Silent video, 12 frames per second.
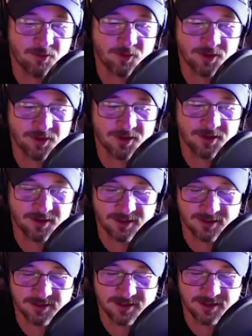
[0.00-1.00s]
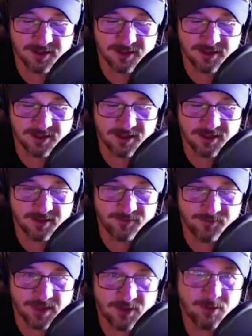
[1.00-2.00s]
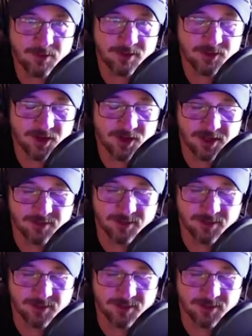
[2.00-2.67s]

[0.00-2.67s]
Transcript: One of the things that um, I remember you talking to me